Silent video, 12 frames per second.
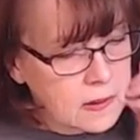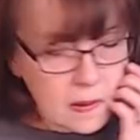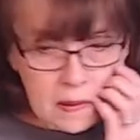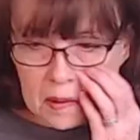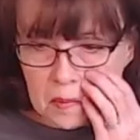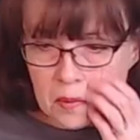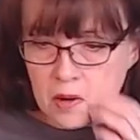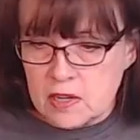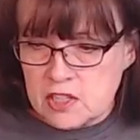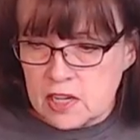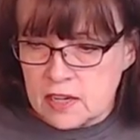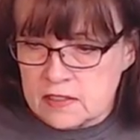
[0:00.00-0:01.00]
little
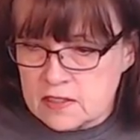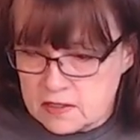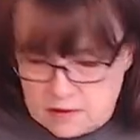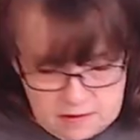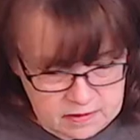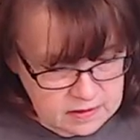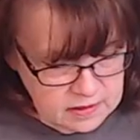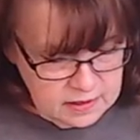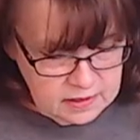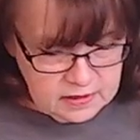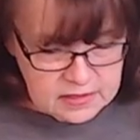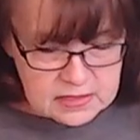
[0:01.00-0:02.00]
project.
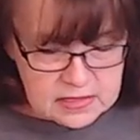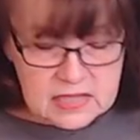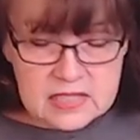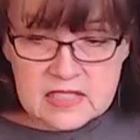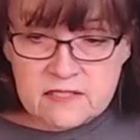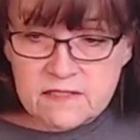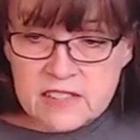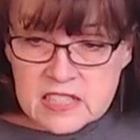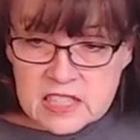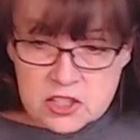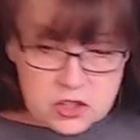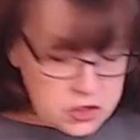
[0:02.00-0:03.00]
This is vintage